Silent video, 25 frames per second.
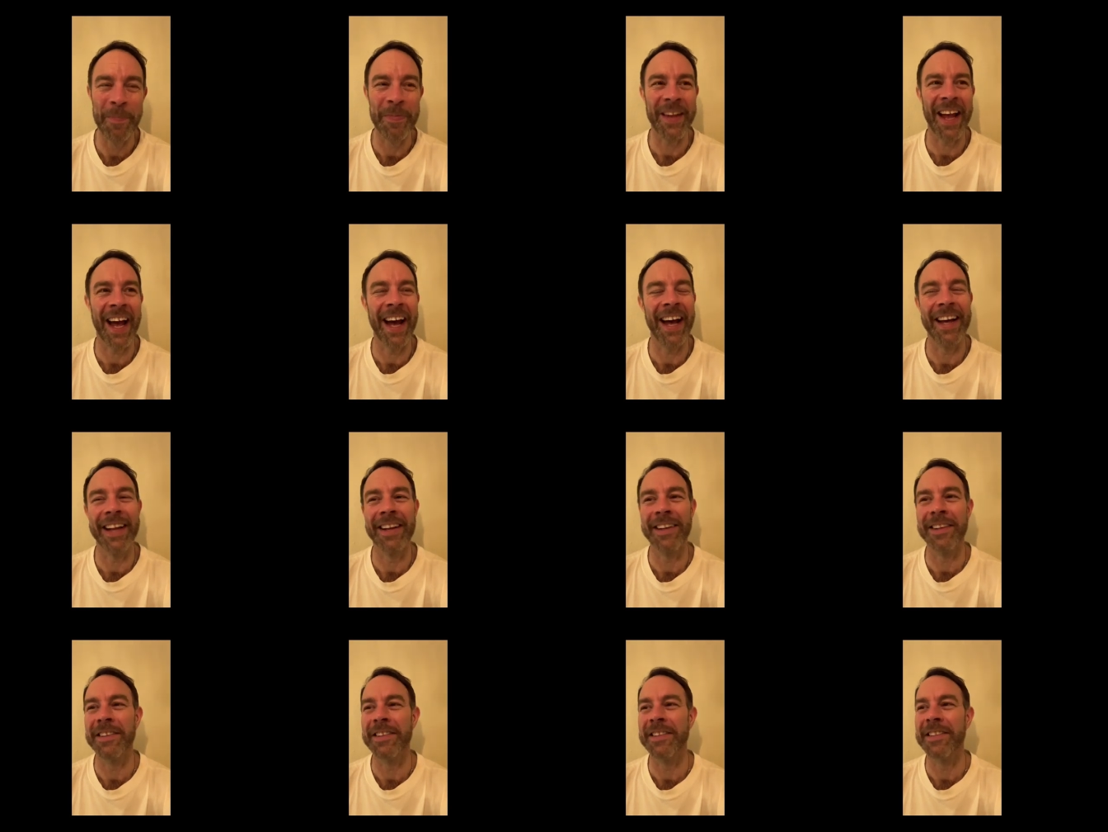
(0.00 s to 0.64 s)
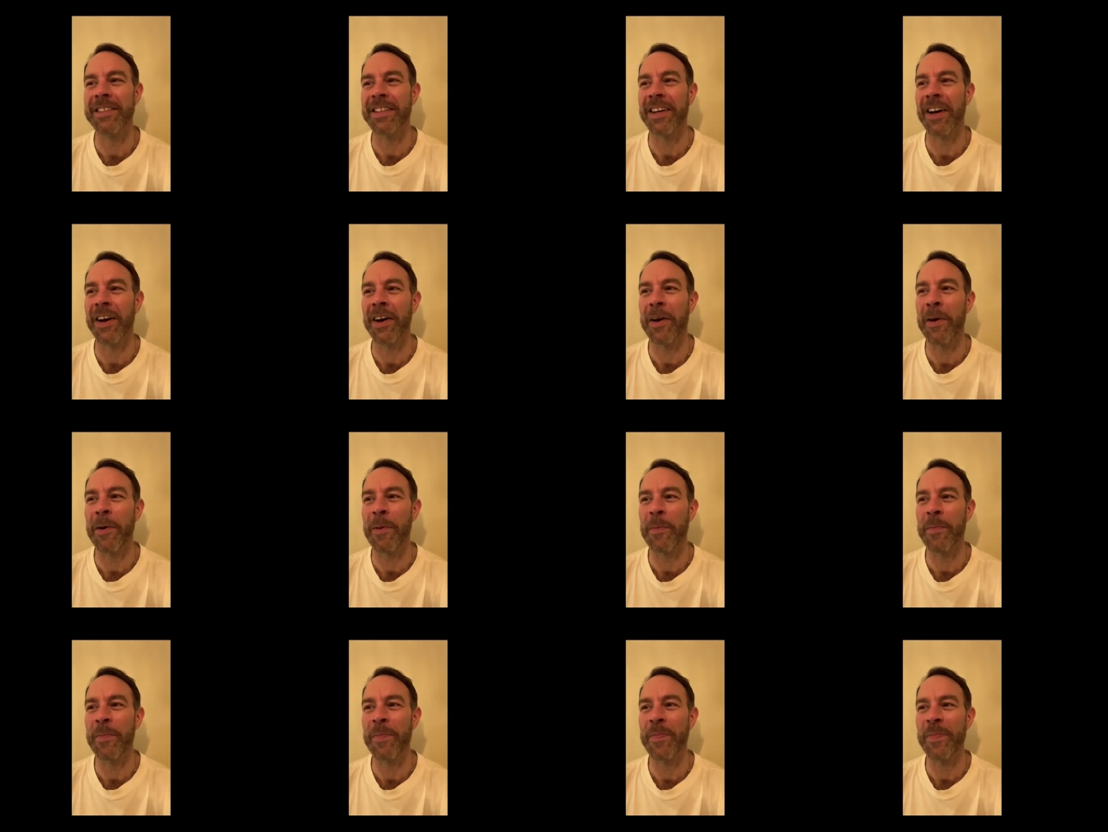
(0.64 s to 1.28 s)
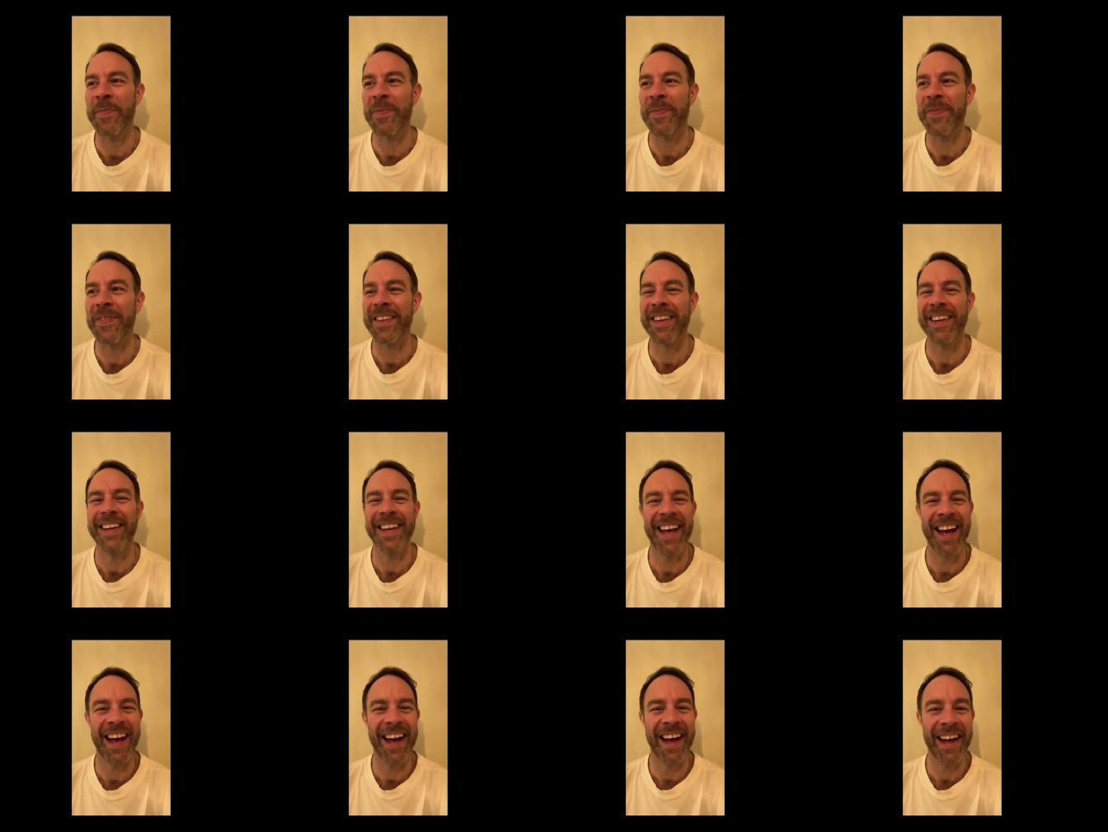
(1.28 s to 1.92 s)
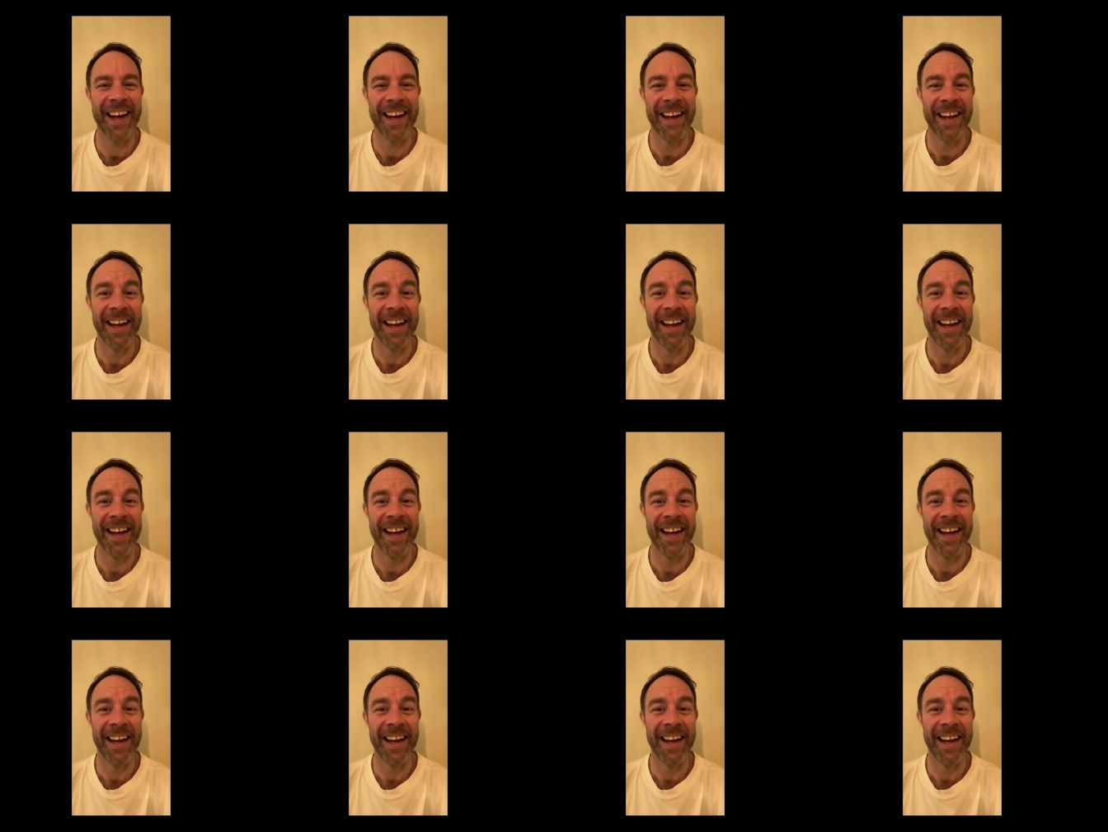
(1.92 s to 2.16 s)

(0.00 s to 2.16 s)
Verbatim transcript: And um, yeah,